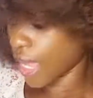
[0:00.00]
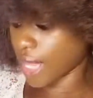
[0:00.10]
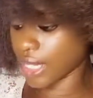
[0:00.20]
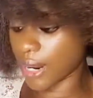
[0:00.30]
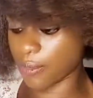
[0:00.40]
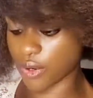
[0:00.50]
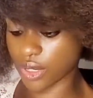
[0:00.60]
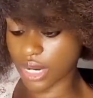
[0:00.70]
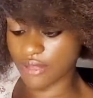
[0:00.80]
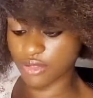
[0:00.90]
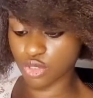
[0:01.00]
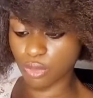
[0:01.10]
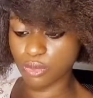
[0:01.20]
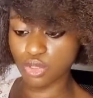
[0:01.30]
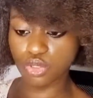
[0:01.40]
Another product that I've
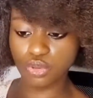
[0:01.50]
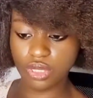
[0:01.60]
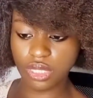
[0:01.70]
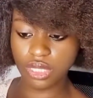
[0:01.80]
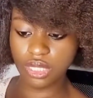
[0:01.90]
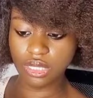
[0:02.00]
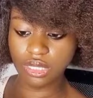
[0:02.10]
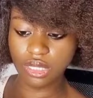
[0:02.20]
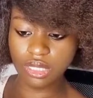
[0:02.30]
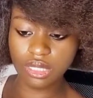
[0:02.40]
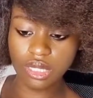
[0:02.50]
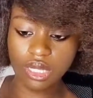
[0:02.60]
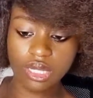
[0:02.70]
stopped using is this